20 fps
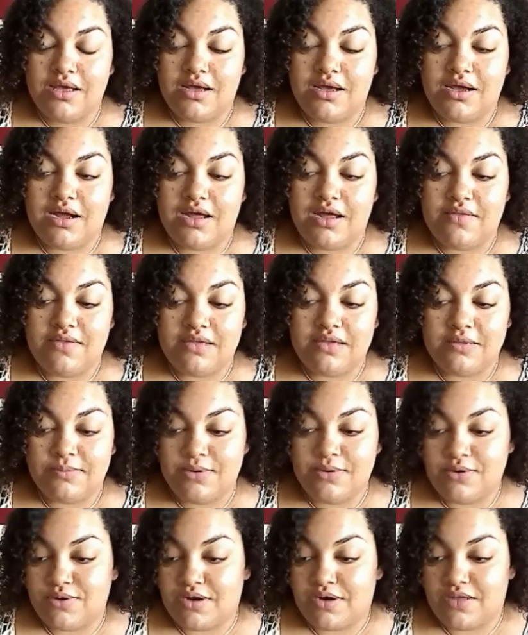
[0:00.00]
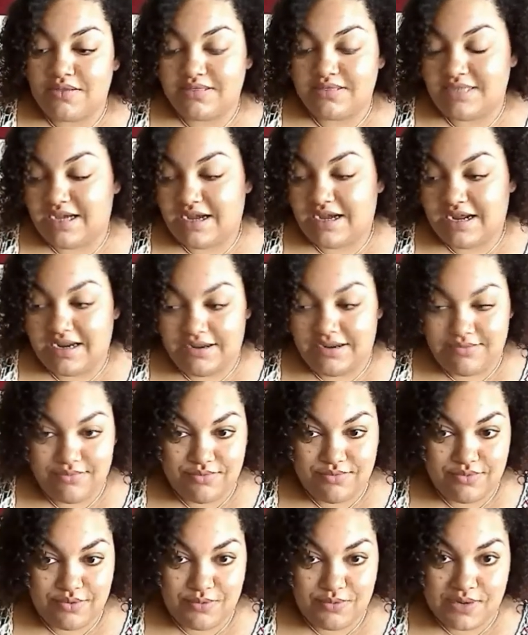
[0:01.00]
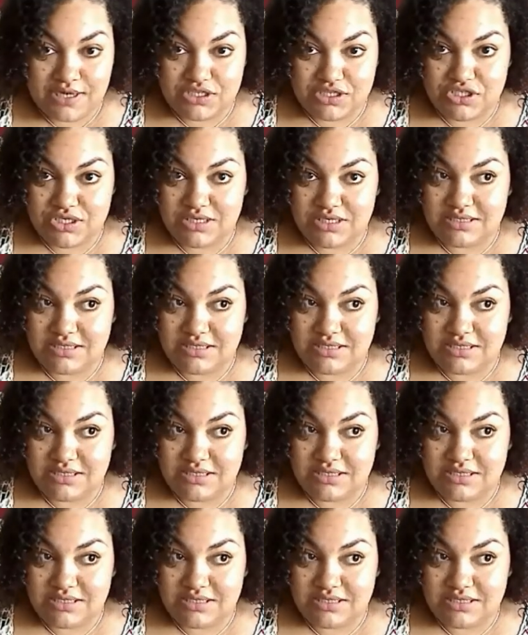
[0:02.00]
on the computer all the time watching